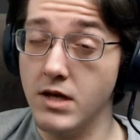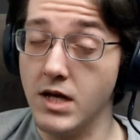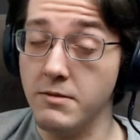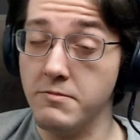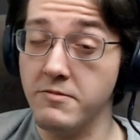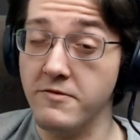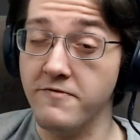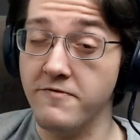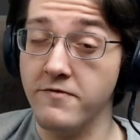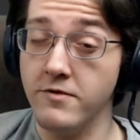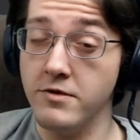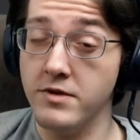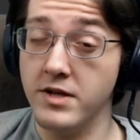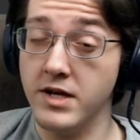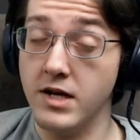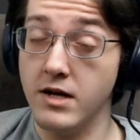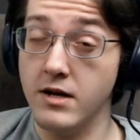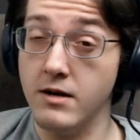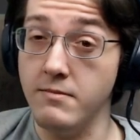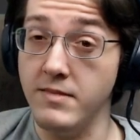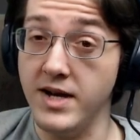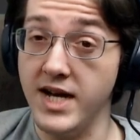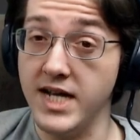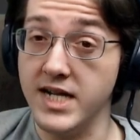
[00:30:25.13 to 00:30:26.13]
I'll prefer the
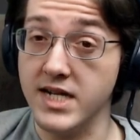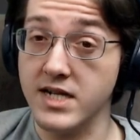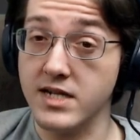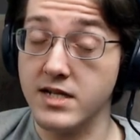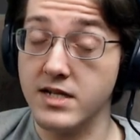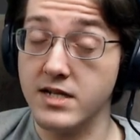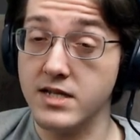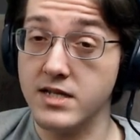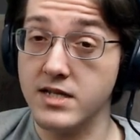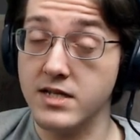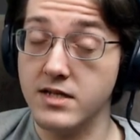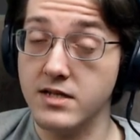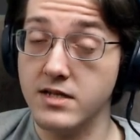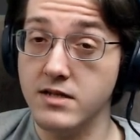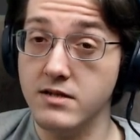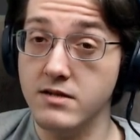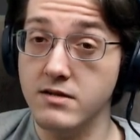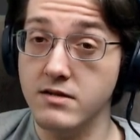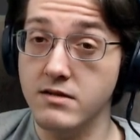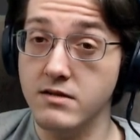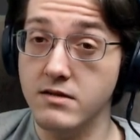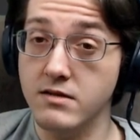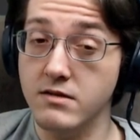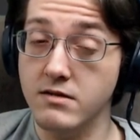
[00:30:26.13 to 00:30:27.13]
aromatics
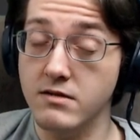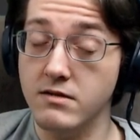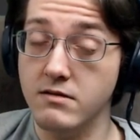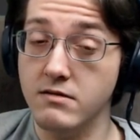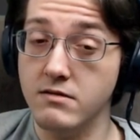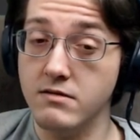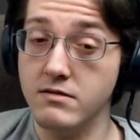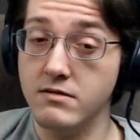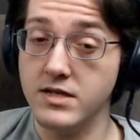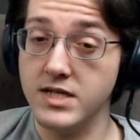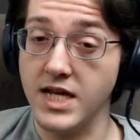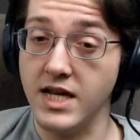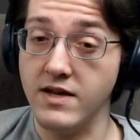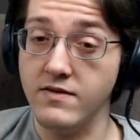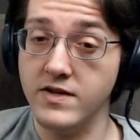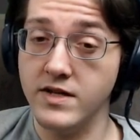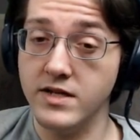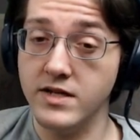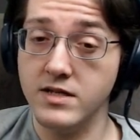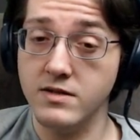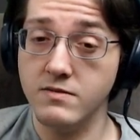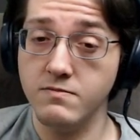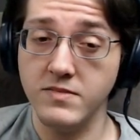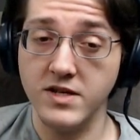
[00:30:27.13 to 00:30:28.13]

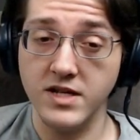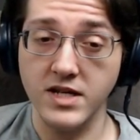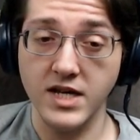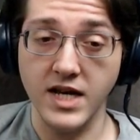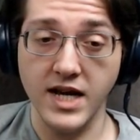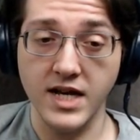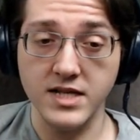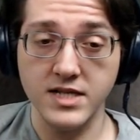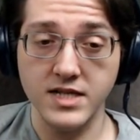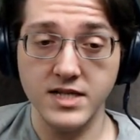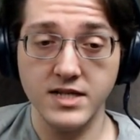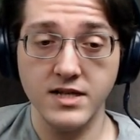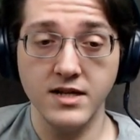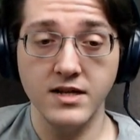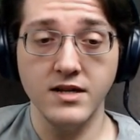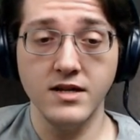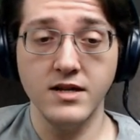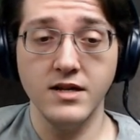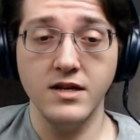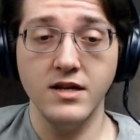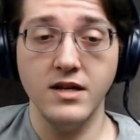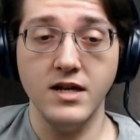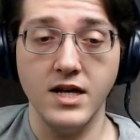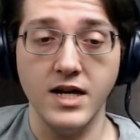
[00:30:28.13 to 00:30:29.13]
savings, but yes.
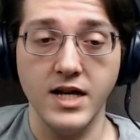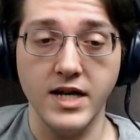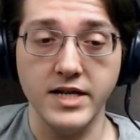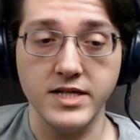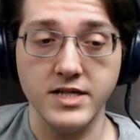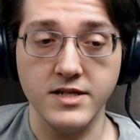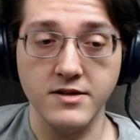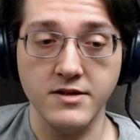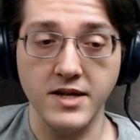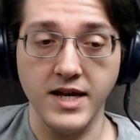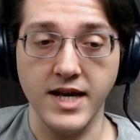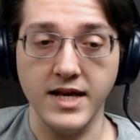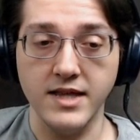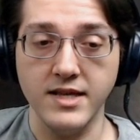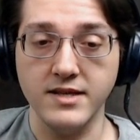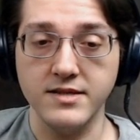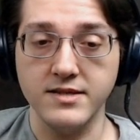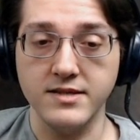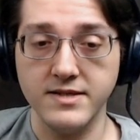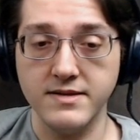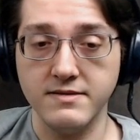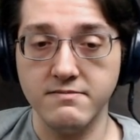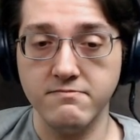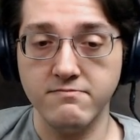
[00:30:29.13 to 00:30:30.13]
Uh, so yeah,
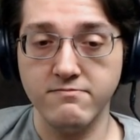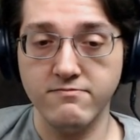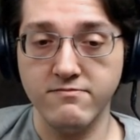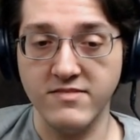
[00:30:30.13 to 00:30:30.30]
this...